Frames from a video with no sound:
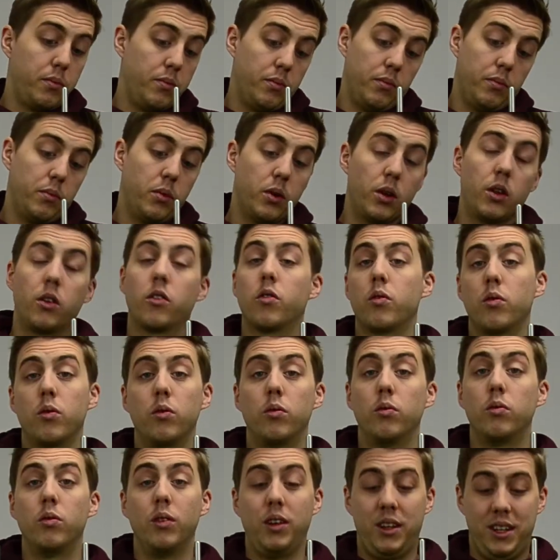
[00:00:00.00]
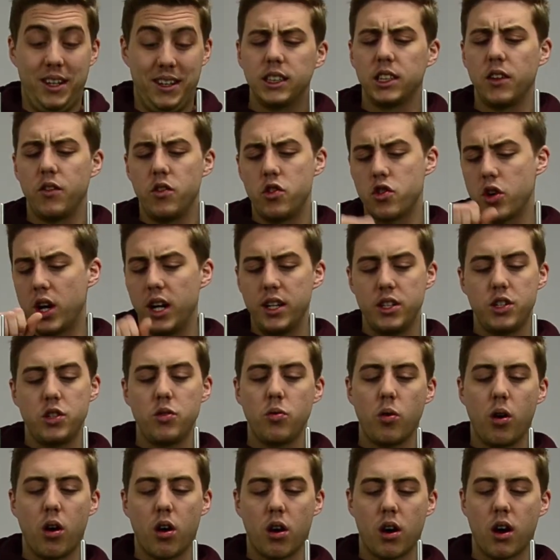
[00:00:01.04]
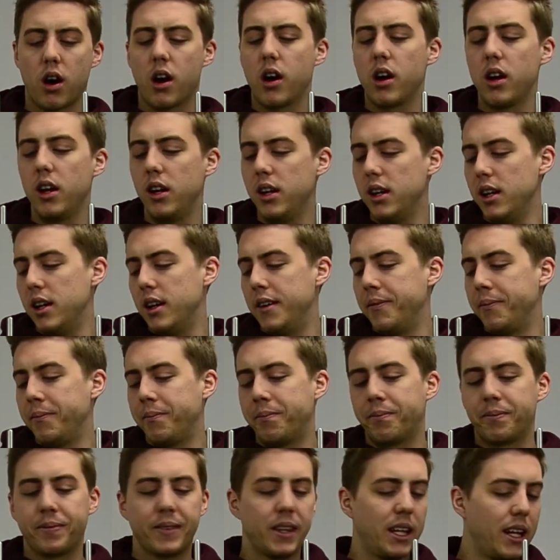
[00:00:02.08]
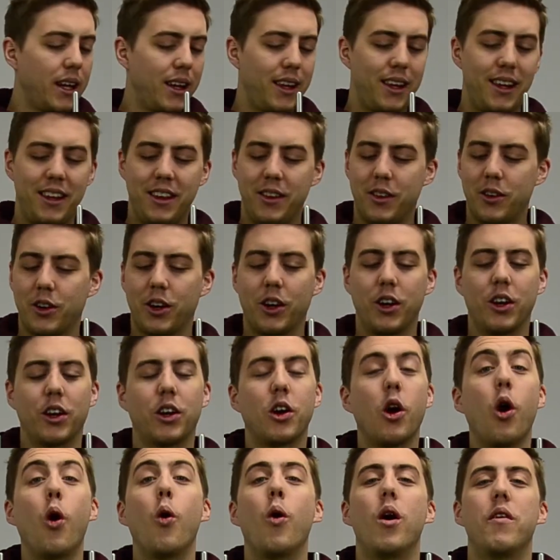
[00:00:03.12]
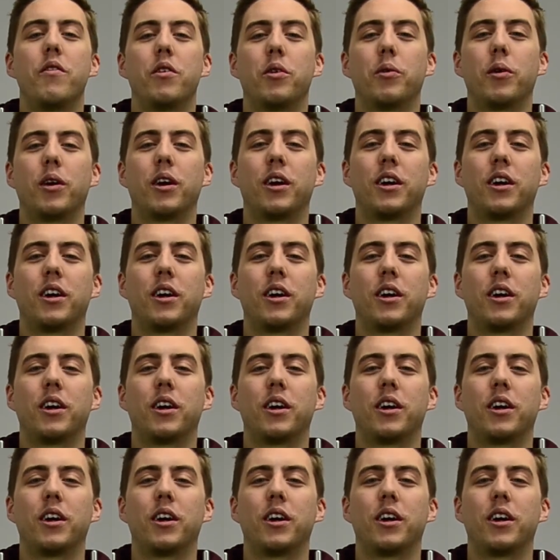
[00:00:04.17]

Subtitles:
put it through. So if you try too hard, they're gonna go everywhere.